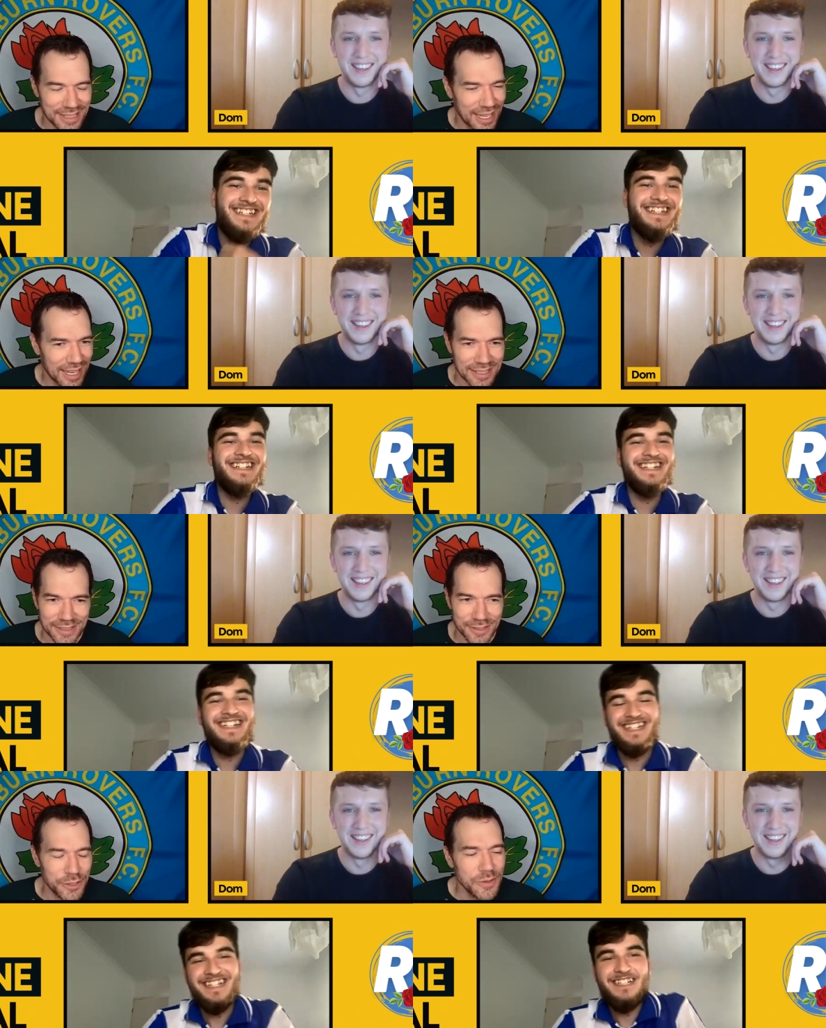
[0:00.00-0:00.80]
Speaker 1: yeah.
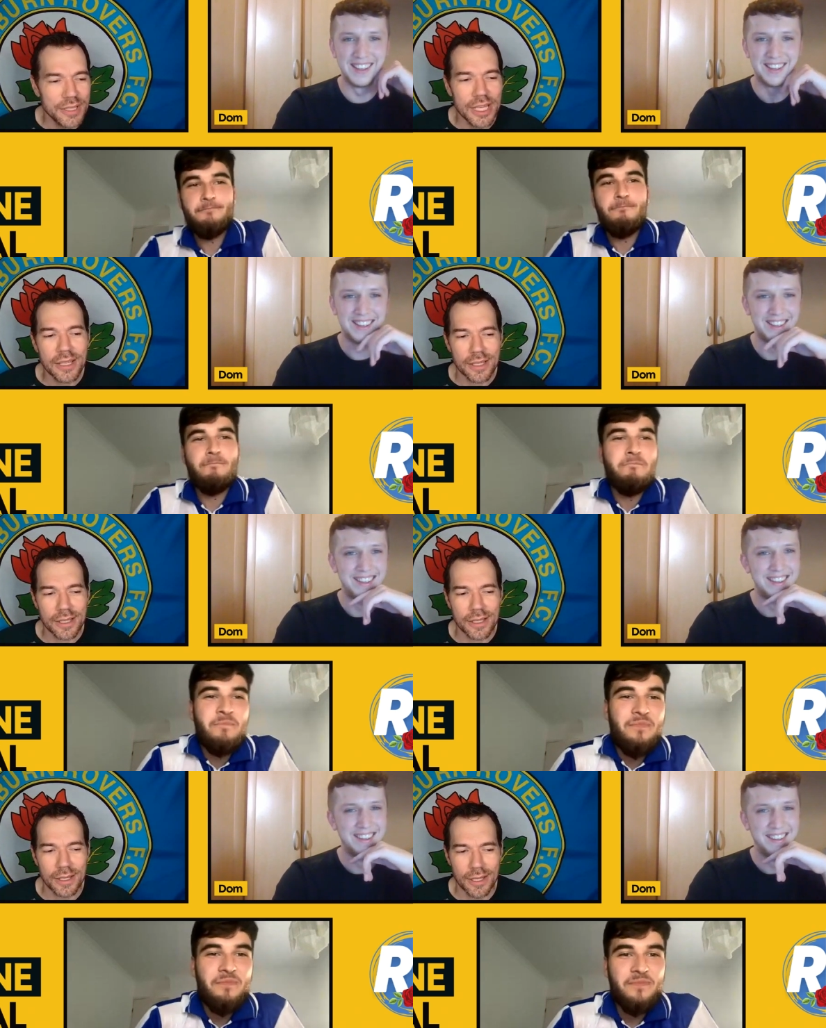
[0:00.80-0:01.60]
Do you think?
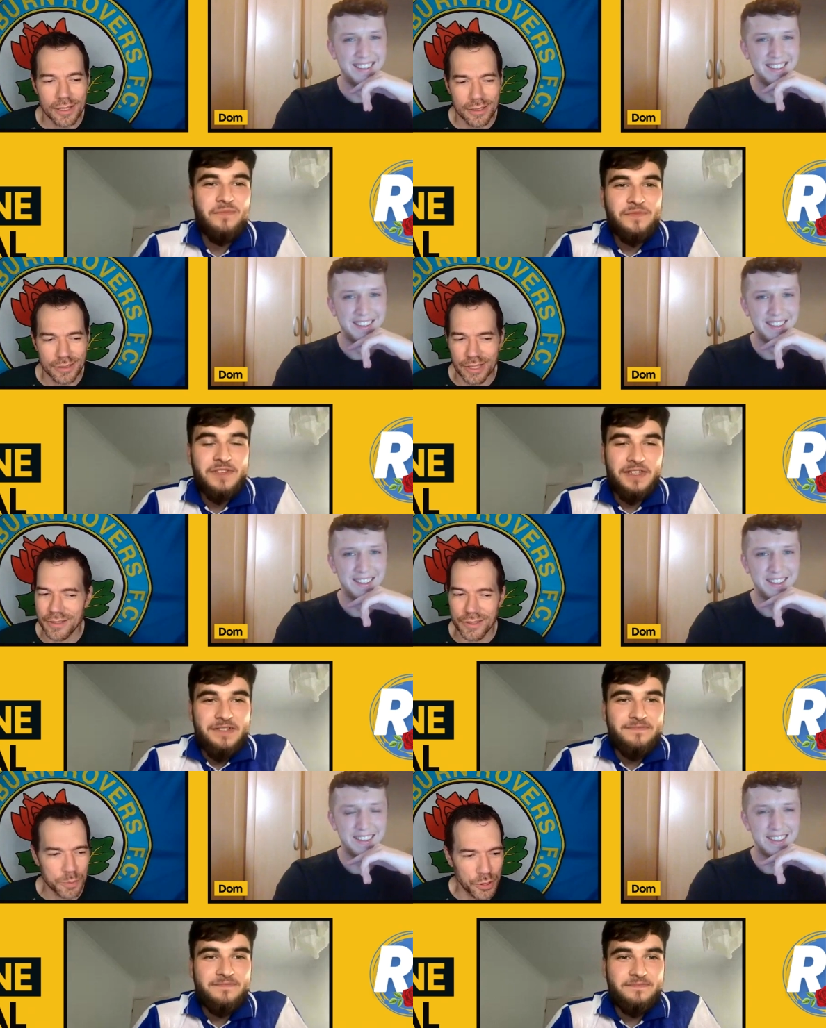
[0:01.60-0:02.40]

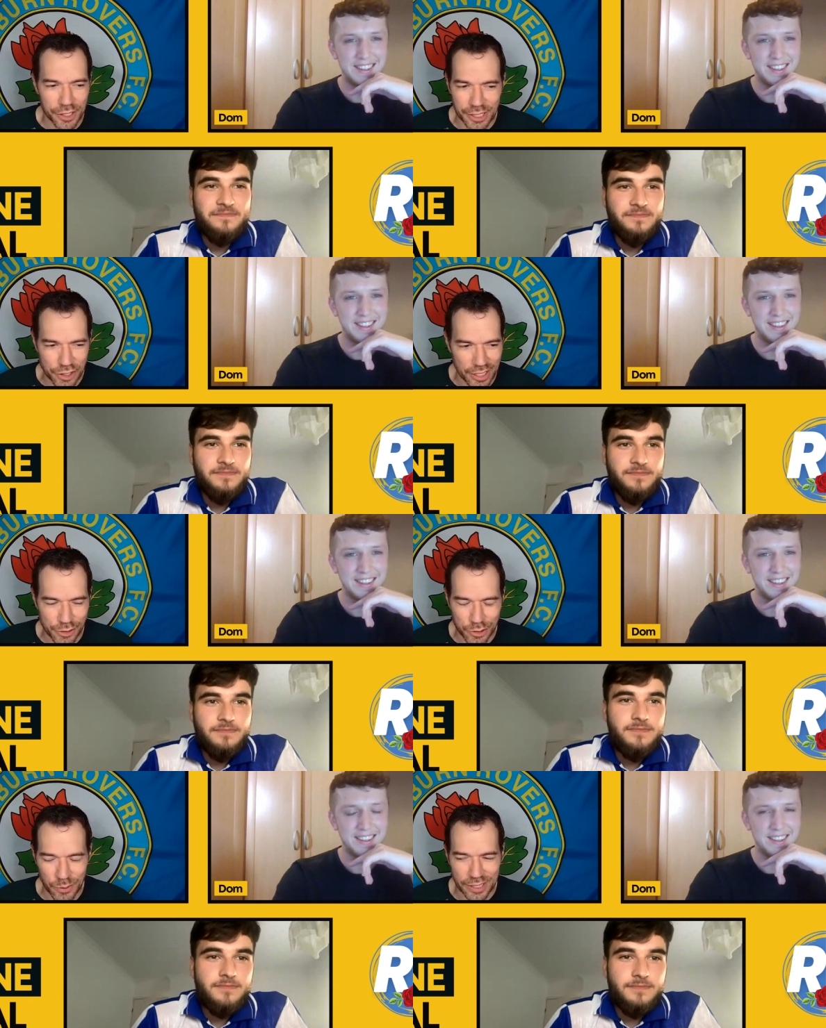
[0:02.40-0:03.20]
This is pure
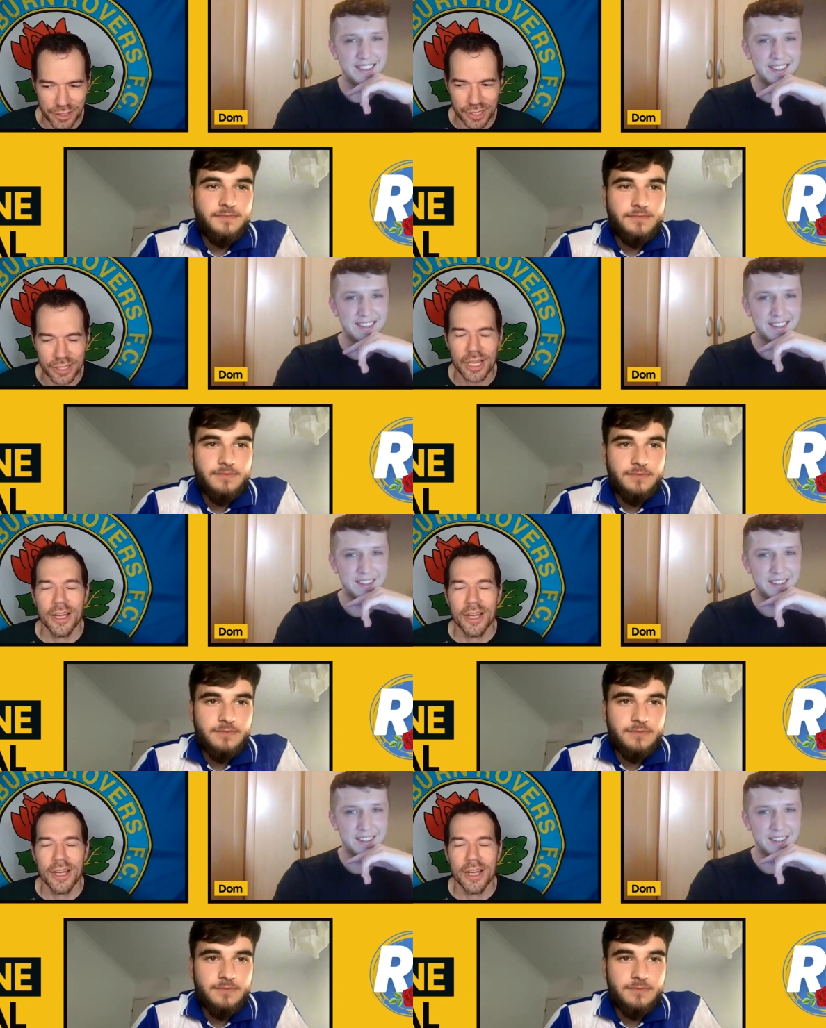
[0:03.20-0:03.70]
conjecture question